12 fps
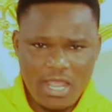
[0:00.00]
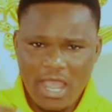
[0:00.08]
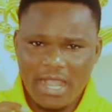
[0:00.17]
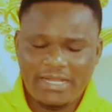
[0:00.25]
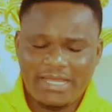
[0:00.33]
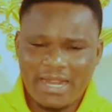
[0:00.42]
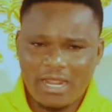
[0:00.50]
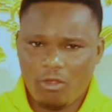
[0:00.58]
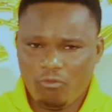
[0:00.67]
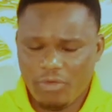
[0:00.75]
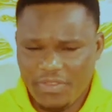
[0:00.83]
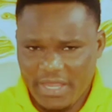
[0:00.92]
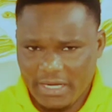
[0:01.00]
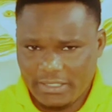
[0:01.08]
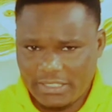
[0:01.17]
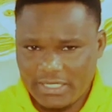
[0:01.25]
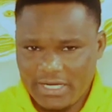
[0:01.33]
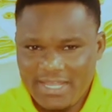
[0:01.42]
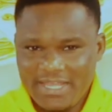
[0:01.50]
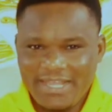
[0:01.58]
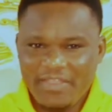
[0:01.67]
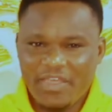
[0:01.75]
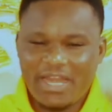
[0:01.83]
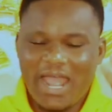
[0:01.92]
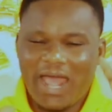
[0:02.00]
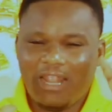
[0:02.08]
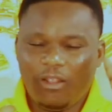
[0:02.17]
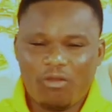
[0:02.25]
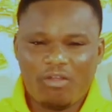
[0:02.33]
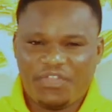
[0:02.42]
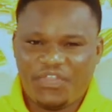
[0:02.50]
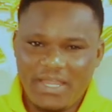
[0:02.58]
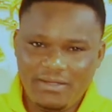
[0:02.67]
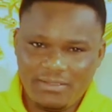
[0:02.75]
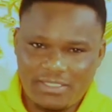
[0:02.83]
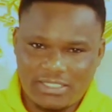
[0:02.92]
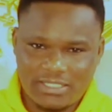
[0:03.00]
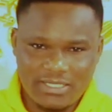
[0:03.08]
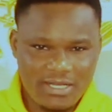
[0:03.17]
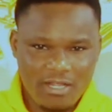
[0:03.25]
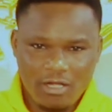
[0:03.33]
and get along with it. There are a lot of things,